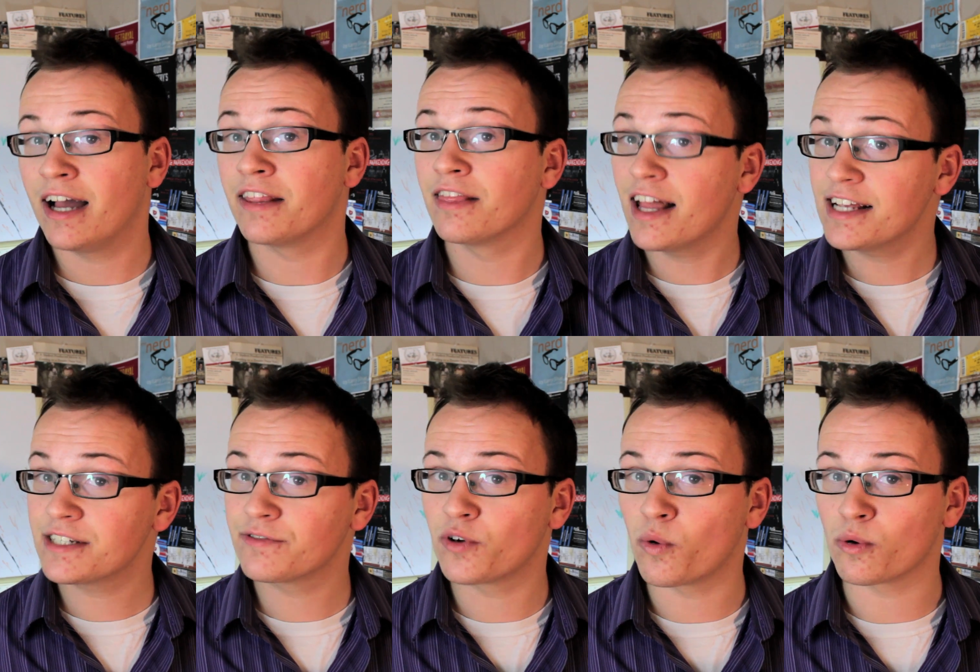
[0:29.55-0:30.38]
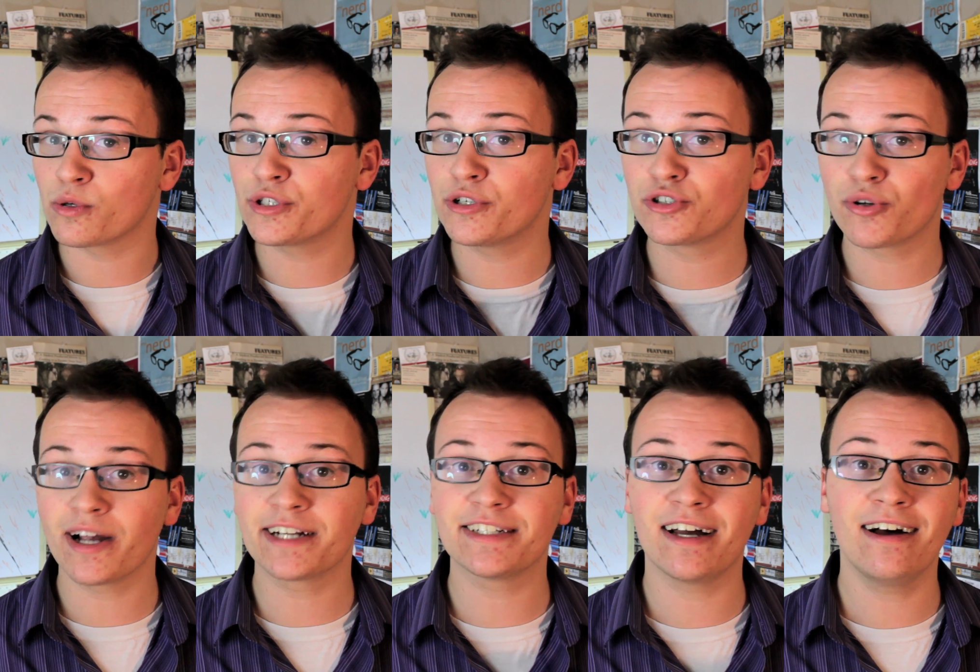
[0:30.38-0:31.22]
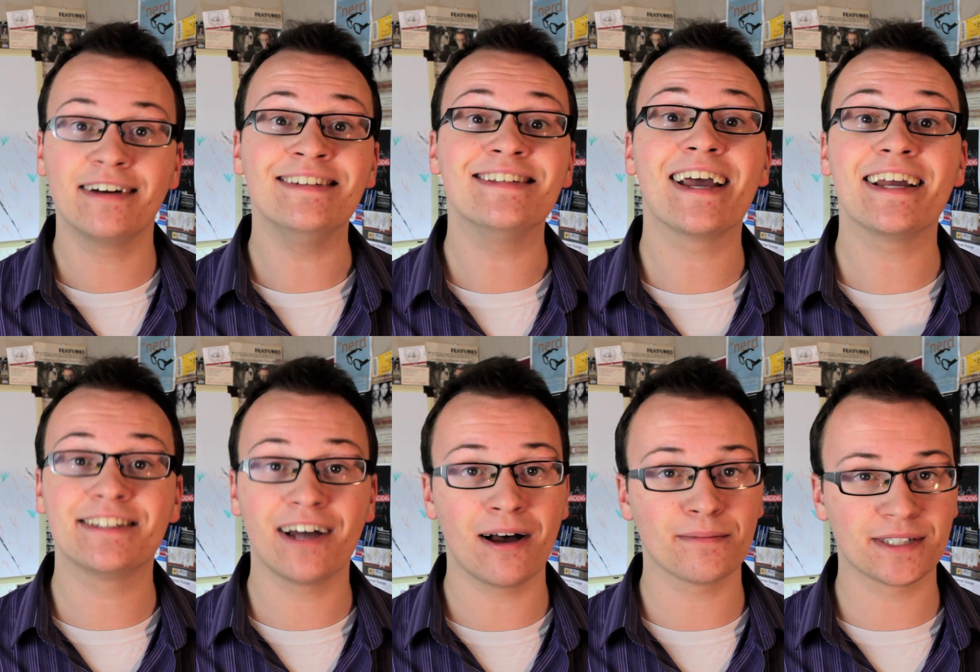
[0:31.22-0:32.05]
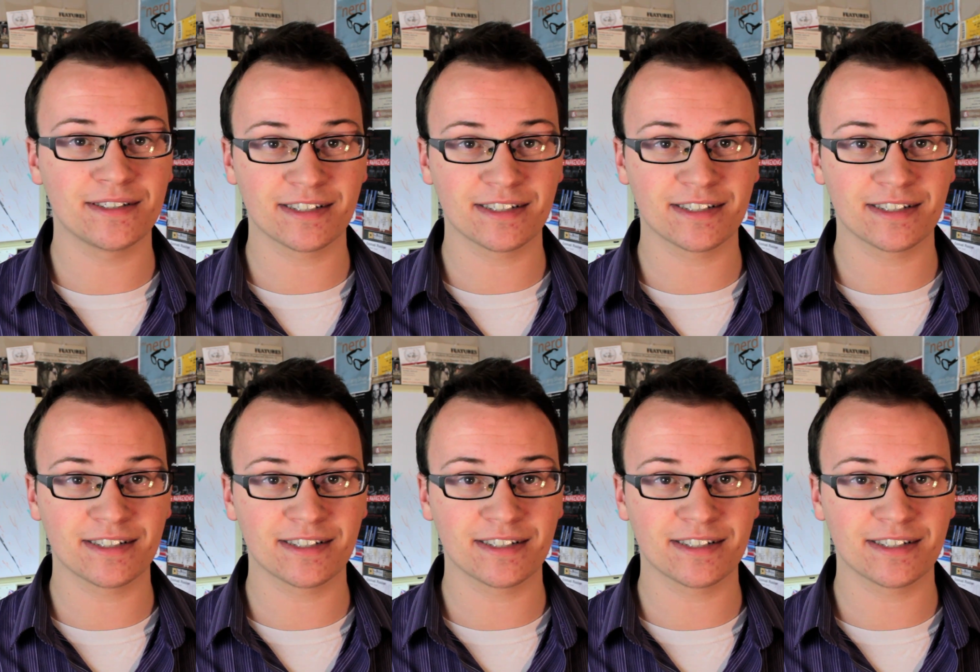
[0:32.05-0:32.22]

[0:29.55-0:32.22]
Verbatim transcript: Unless, of course, you're trying to hunt a Thompson's